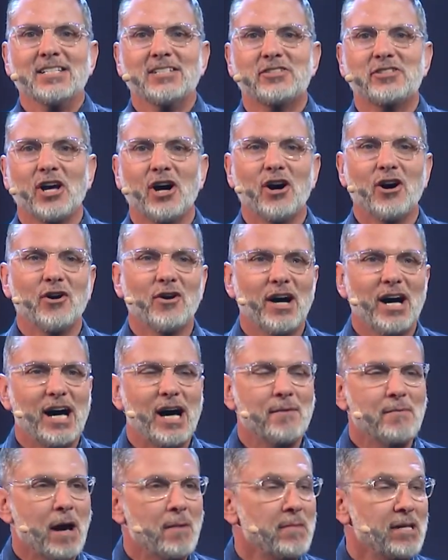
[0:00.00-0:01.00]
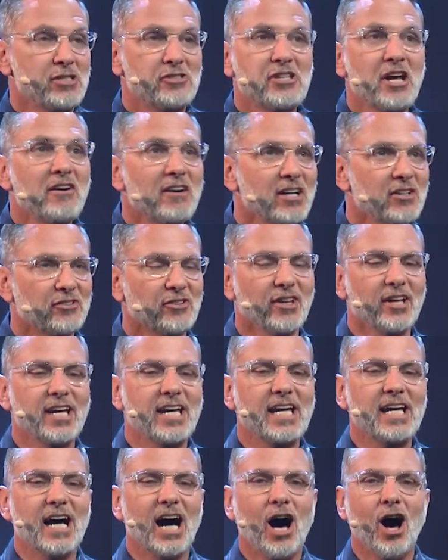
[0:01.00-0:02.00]
So,
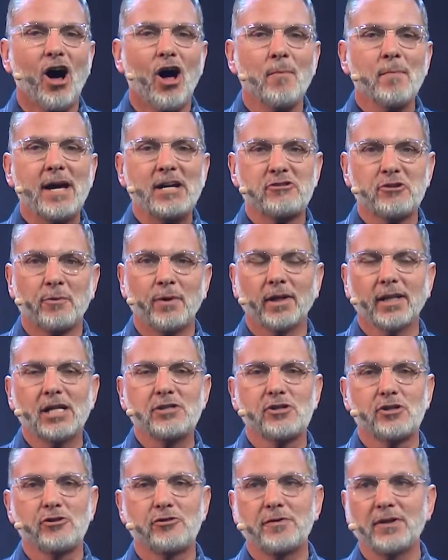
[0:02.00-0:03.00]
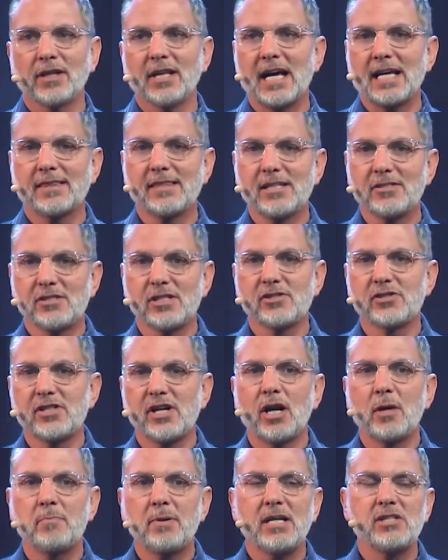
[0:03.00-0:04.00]
seriously, all major religions feel like this is
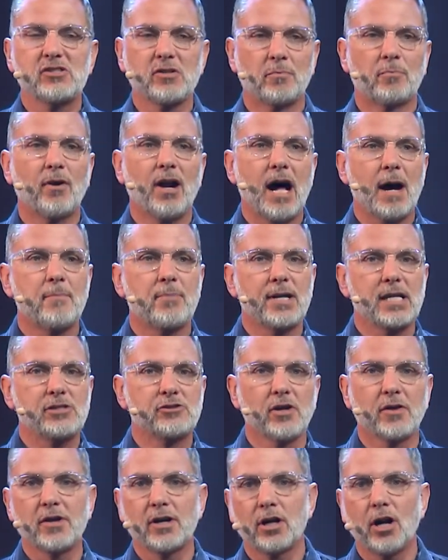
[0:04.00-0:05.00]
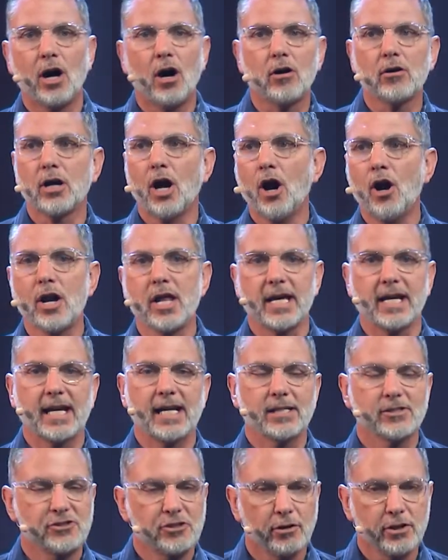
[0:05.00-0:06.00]
their piece of property, so they're all guarding
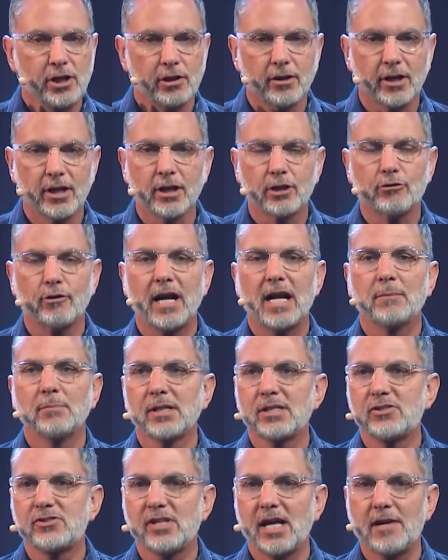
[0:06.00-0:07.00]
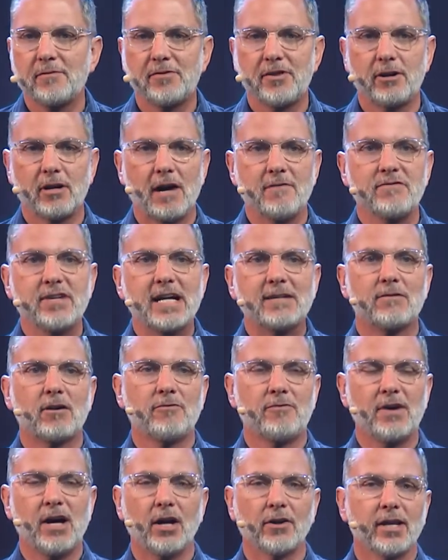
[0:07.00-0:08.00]
it. So you're incredibly safe there. I've
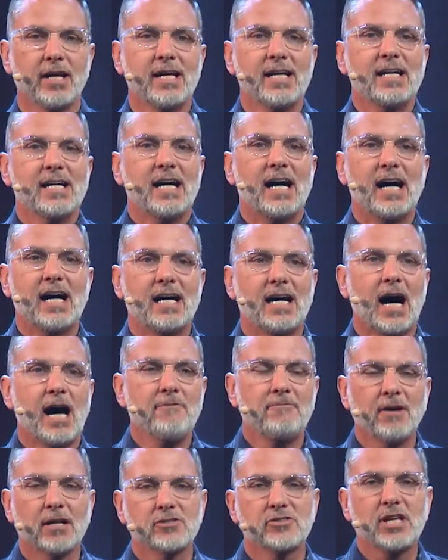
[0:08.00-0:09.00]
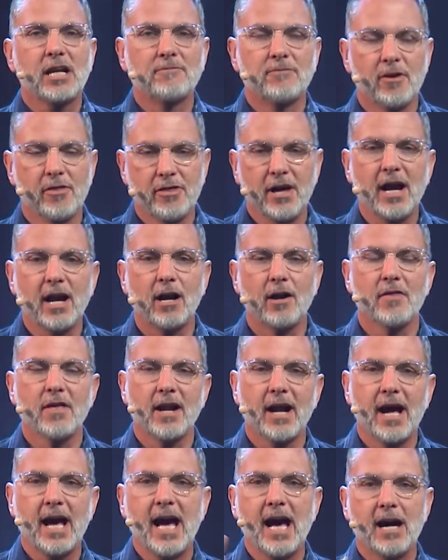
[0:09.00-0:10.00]
never felt, I felt safer there
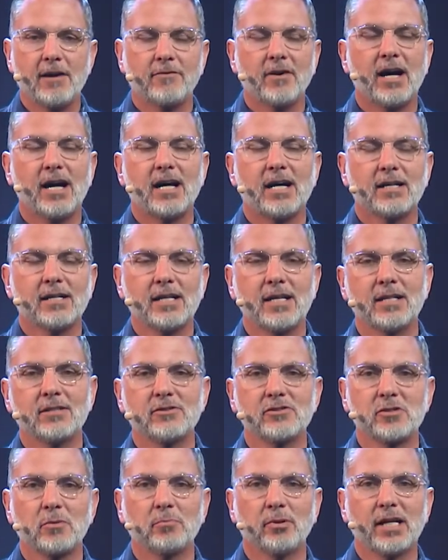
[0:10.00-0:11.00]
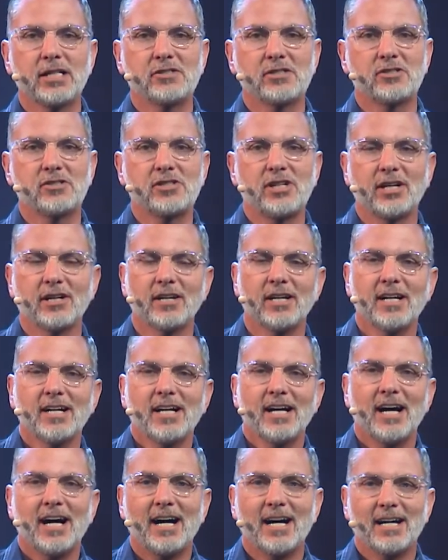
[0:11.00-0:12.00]
than I have in some places here
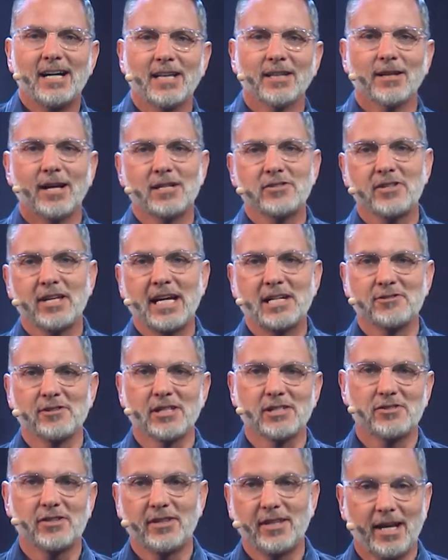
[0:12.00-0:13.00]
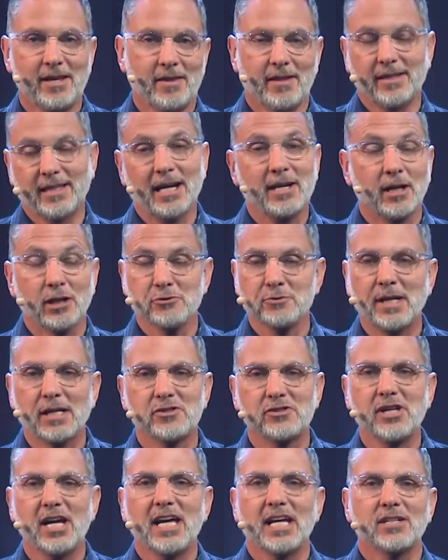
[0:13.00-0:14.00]
in Los Angeles, and I think that goes
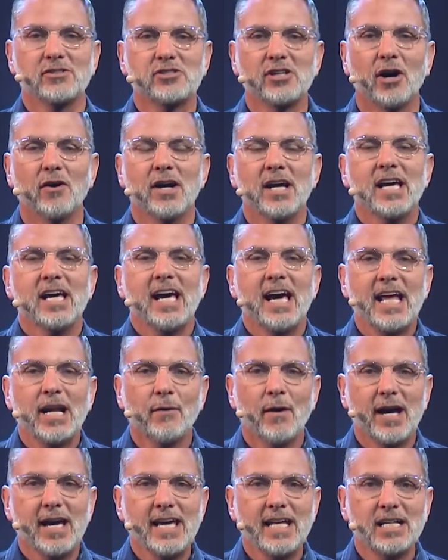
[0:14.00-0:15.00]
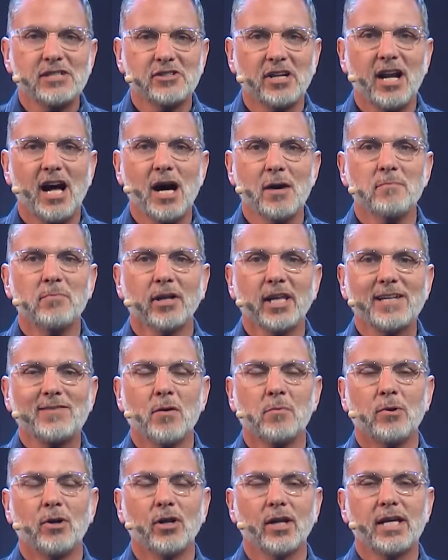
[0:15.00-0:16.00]
without saying. So anyway, it is an
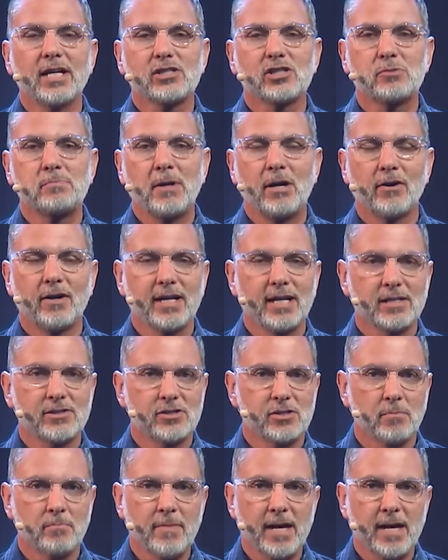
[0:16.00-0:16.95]
unbelievable experience.